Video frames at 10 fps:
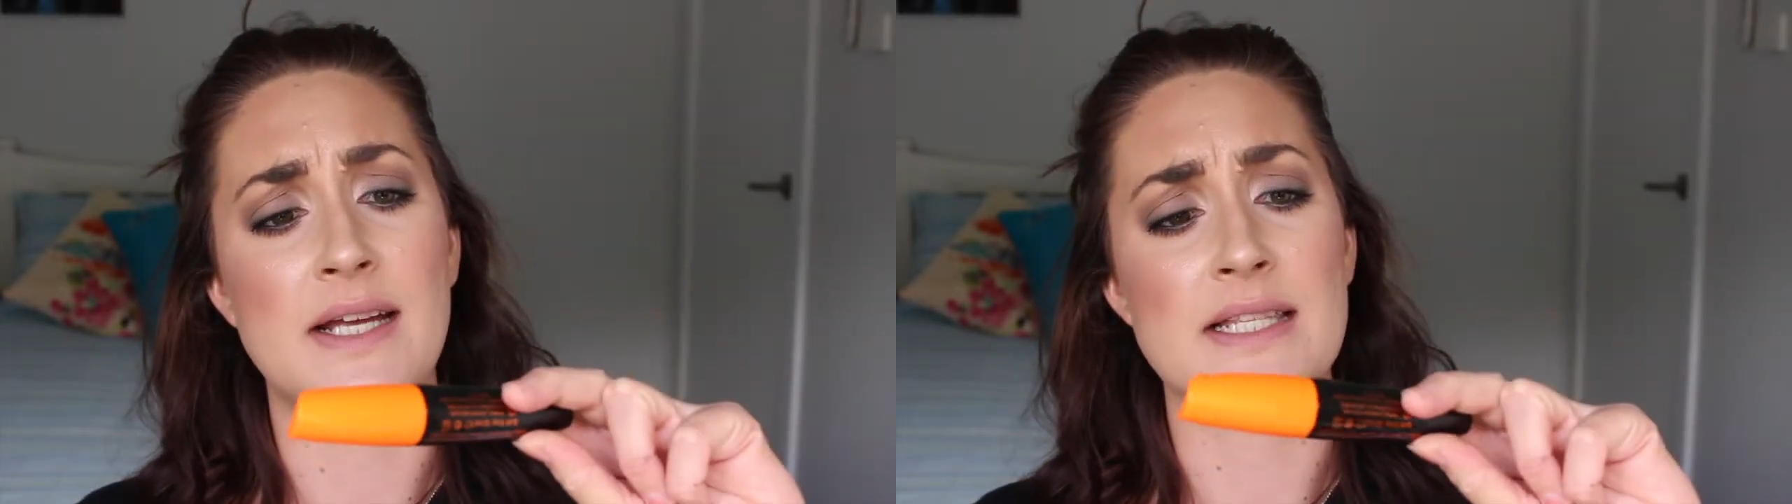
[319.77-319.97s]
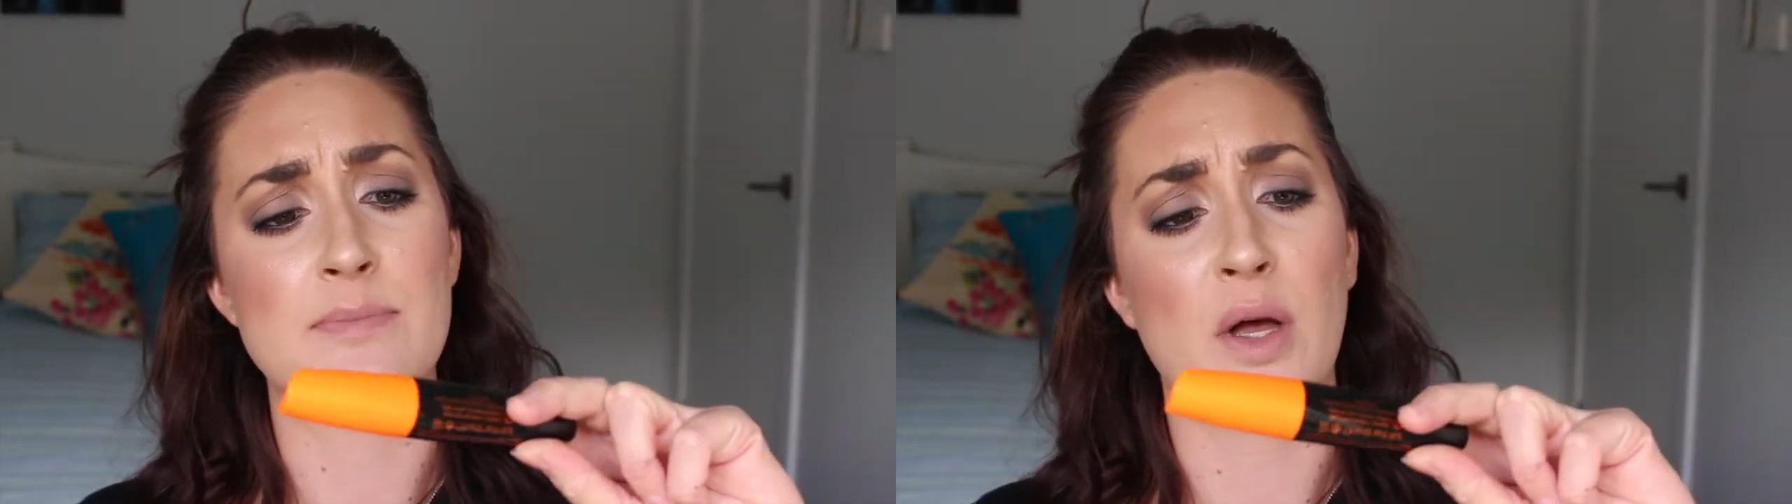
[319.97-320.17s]

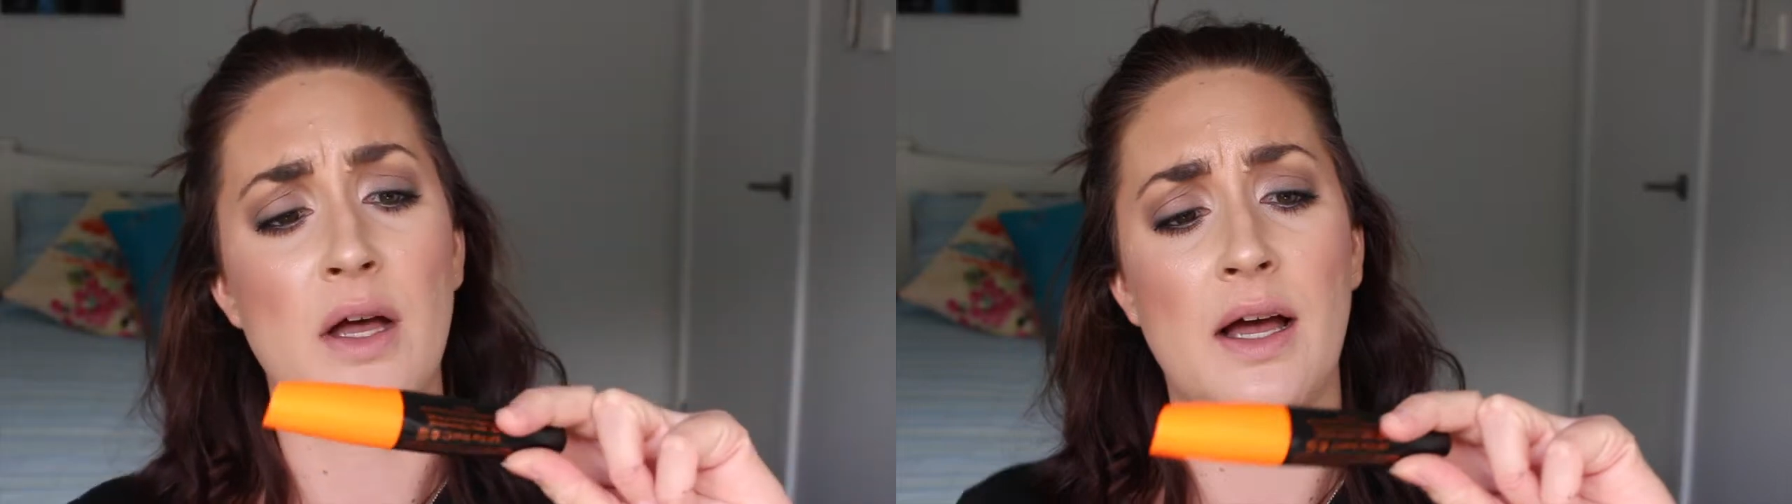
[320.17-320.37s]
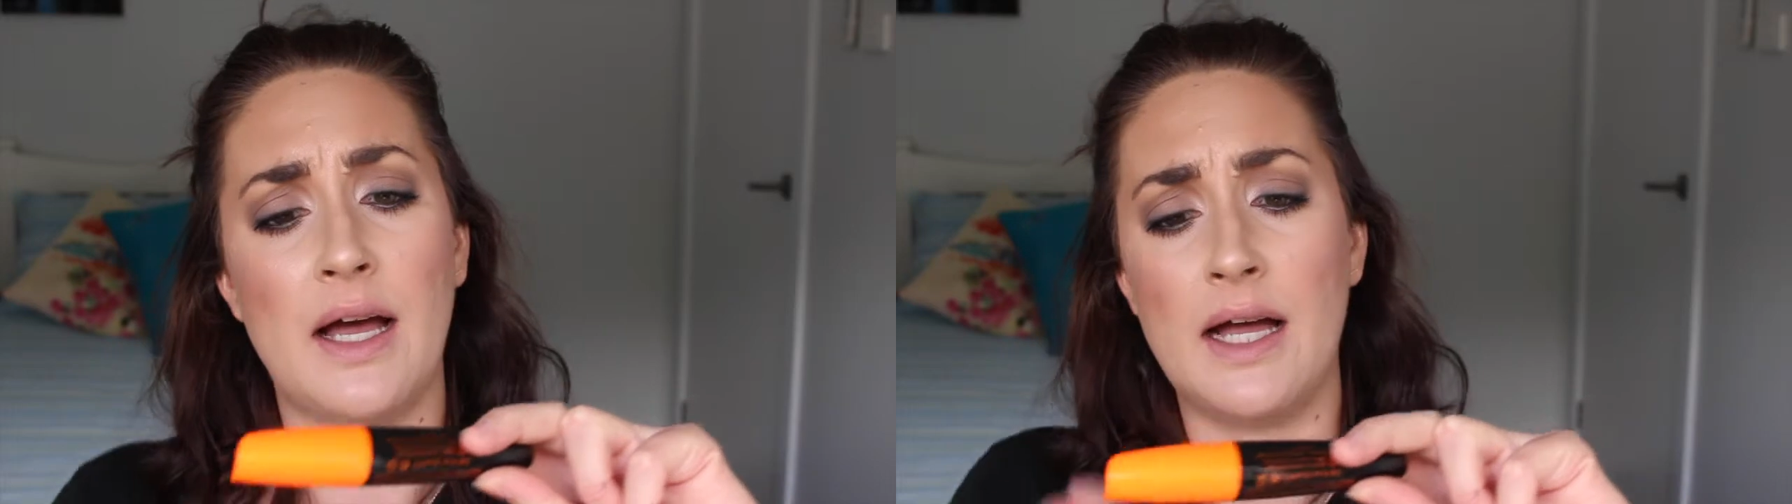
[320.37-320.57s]
It's
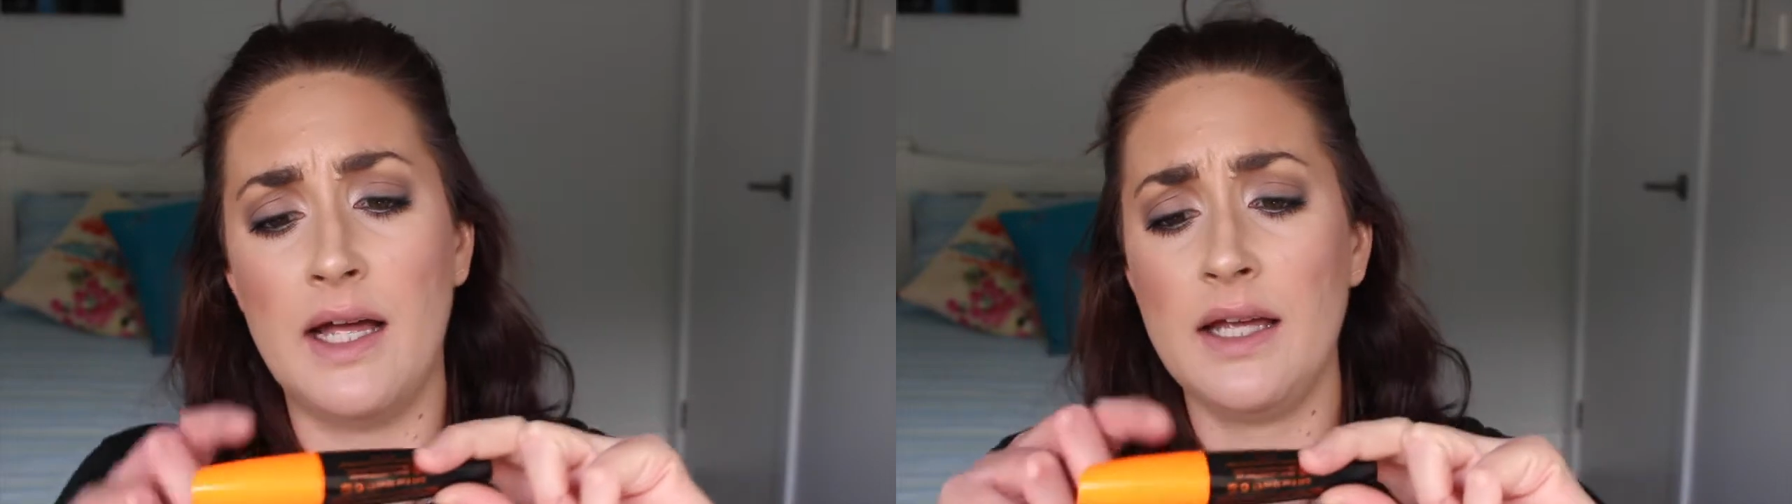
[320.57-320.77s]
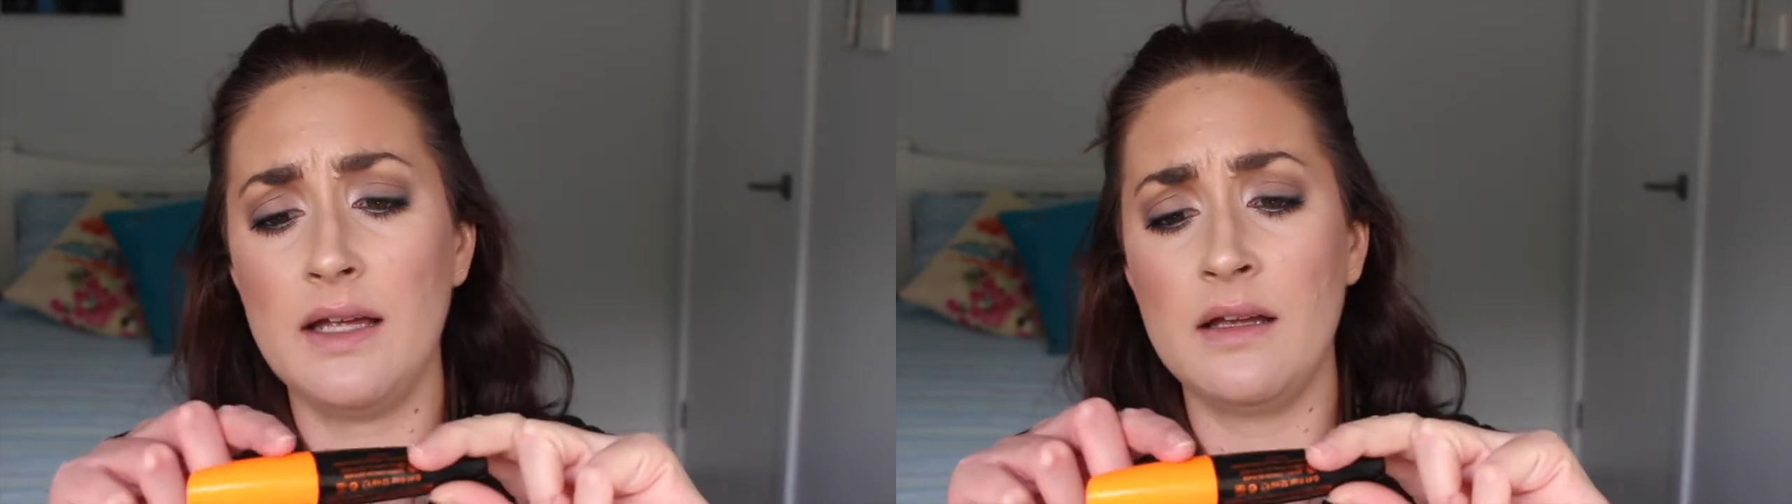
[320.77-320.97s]

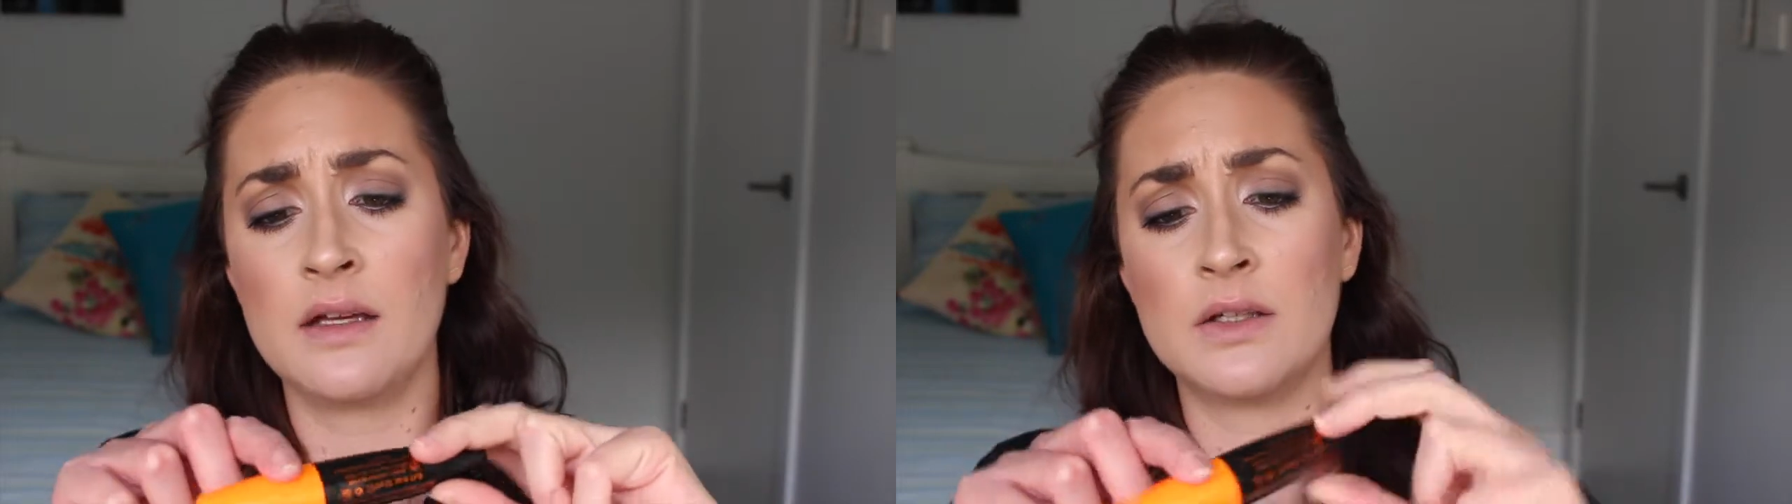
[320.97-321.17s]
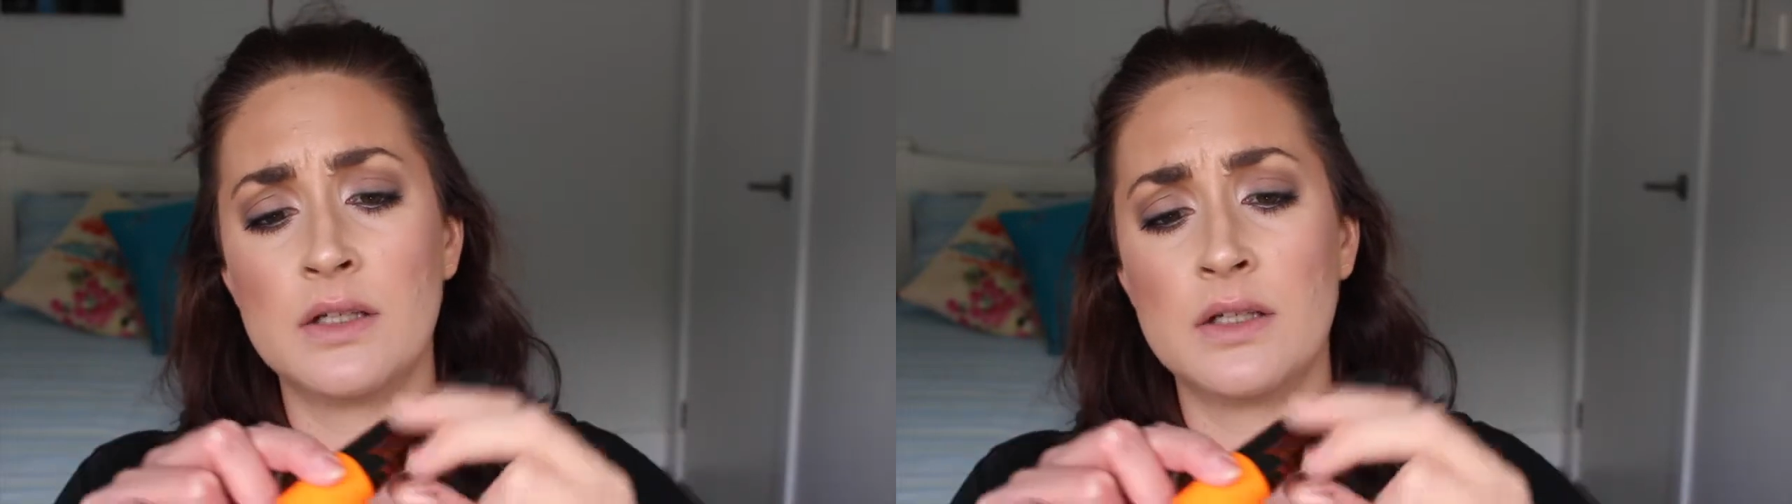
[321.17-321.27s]
by